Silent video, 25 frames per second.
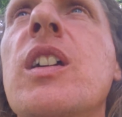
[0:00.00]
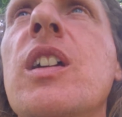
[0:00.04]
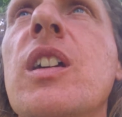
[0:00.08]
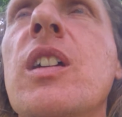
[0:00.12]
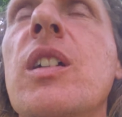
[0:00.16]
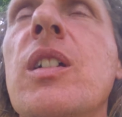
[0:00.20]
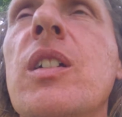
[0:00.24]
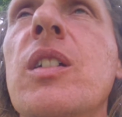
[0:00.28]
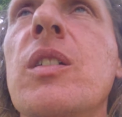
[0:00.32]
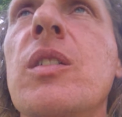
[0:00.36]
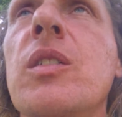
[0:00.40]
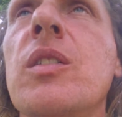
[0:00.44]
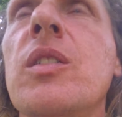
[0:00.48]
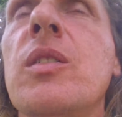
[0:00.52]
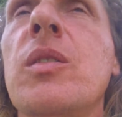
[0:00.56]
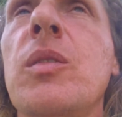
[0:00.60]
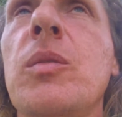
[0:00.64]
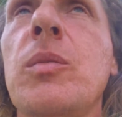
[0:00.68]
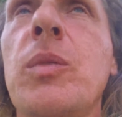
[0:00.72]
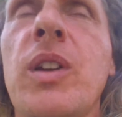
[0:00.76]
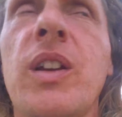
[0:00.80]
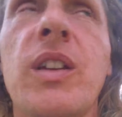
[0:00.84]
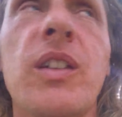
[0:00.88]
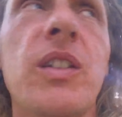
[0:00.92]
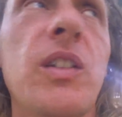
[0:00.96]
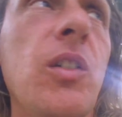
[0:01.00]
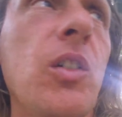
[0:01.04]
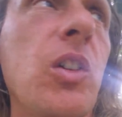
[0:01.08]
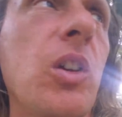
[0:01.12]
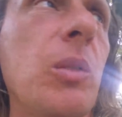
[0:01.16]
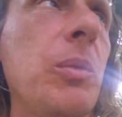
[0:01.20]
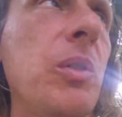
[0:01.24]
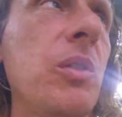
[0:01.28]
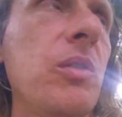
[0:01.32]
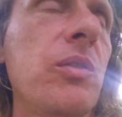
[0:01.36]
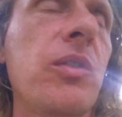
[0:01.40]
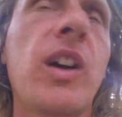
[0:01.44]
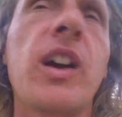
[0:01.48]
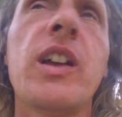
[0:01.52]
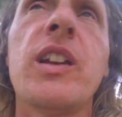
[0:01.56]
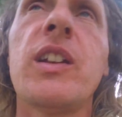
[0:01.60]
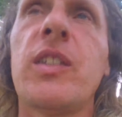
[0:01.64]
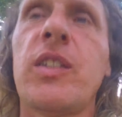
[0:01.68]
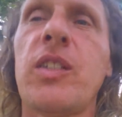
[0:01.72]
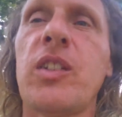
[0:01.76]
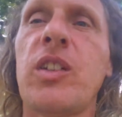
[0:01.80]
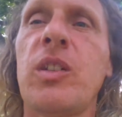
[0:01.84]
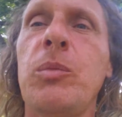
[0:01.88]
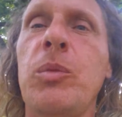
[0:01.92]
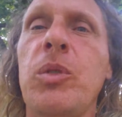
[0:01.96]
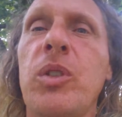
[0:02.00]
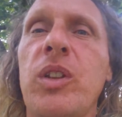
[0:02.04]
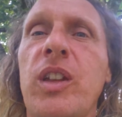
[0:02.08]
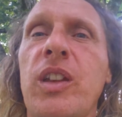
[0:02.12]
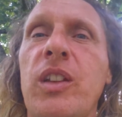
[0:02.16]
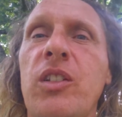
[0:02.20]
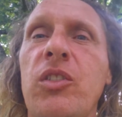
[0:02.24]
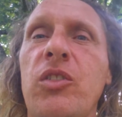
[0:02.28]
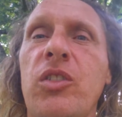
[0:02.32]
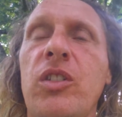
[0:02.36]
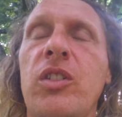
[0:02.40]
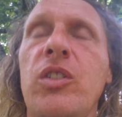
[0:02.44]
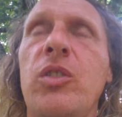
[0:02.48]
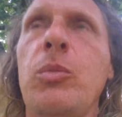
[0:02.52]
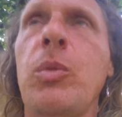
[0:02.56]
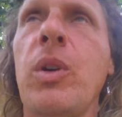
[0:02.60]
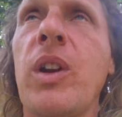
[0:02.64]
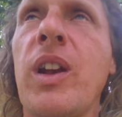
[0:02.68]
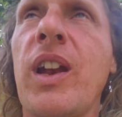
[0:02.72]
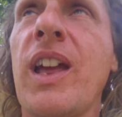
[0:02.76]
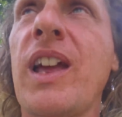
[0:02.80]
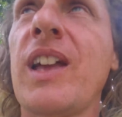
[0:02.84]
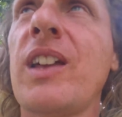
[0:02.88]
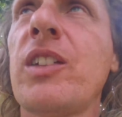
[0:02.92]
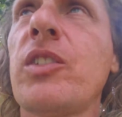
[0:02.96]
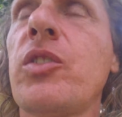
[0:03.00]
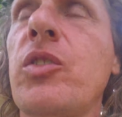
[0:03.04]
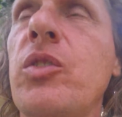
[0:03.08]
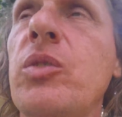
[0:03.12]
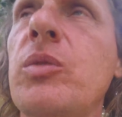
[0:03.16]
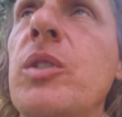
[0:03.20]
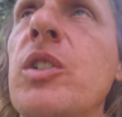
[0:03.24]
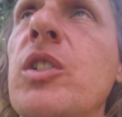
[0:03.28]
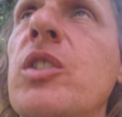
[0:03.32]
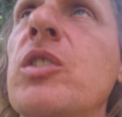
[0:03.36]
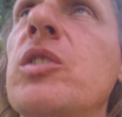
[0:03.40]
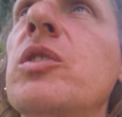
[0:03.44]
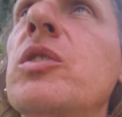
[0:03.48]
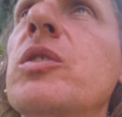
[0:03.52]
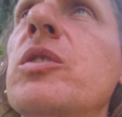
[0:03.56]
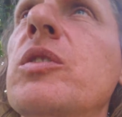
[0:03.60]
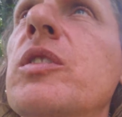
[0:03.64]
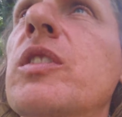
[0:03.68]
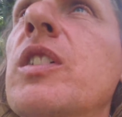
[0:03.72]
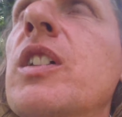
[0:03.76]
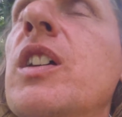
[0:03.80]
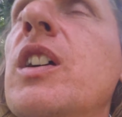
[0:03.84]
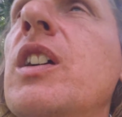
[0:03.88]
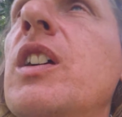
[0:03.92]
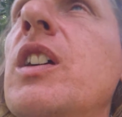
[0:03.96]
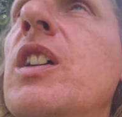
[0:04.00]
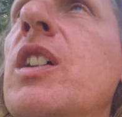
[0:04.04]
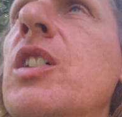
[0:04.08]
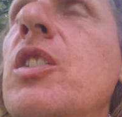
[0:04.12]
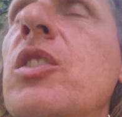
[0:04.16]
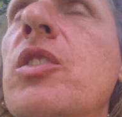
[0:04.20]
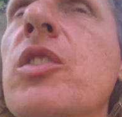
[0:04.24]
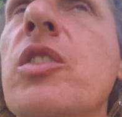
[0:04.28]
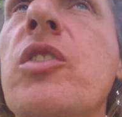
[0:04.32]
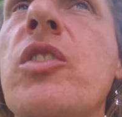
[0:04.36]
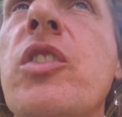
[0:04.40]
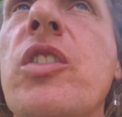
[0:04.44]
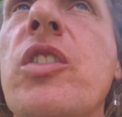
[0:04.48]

And when I talk about violence and communication, one has to include not